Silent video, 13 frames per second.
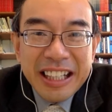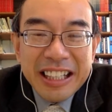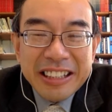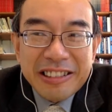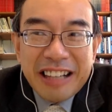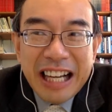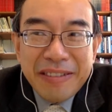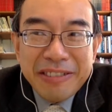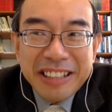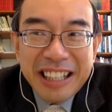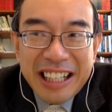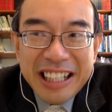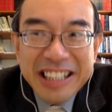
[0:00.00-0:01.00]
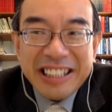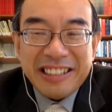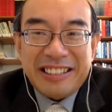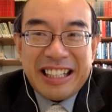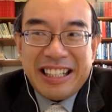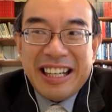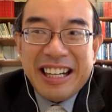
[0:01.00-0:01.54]
So I would argue
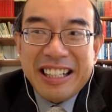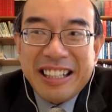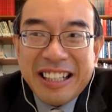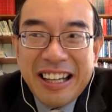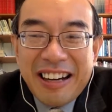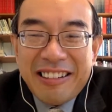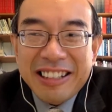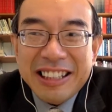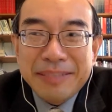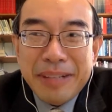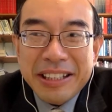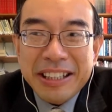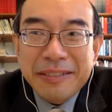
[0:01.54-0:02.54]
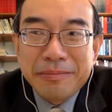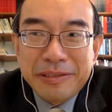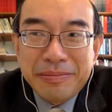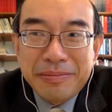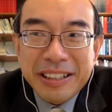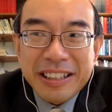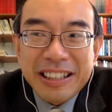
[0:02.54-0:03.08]
that the charismatic
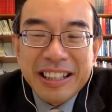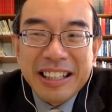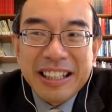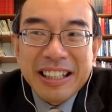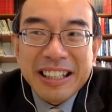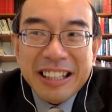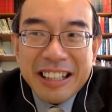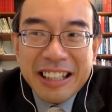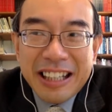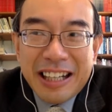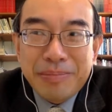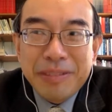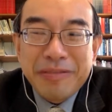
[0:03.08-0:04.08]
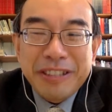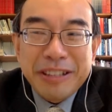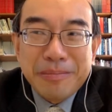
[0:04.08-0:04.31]
movement, coupled with the